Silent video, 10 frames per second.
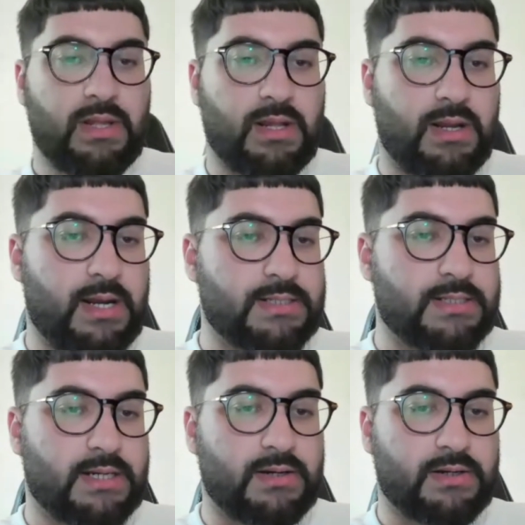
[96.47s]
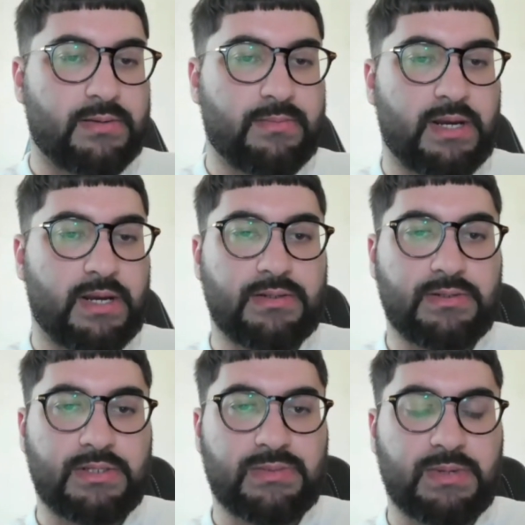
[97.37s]
Adesanya knocked him out.
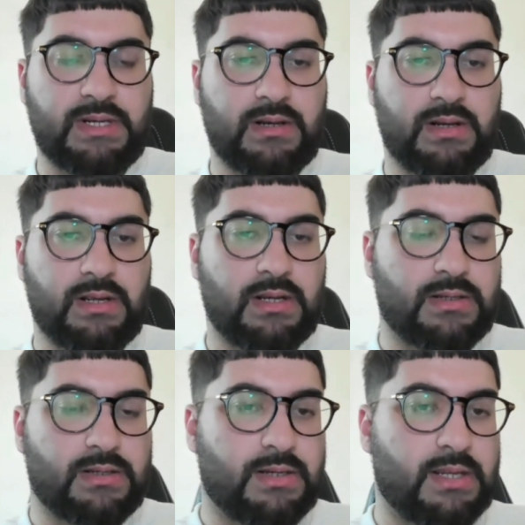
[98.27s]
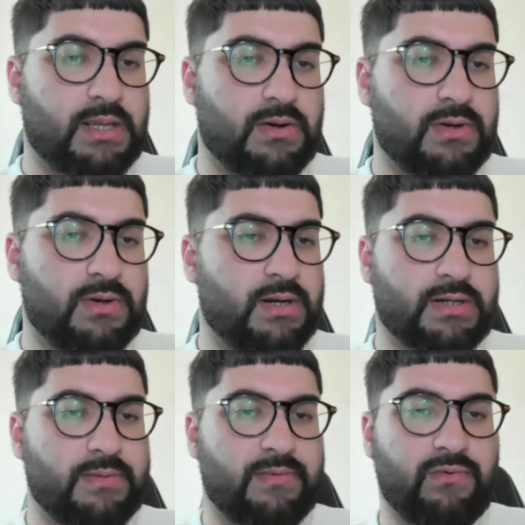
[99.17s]
He's been TKO'd and knocked
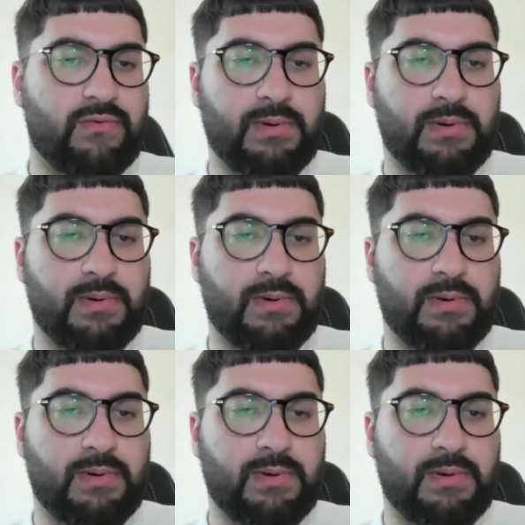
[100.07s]
out before,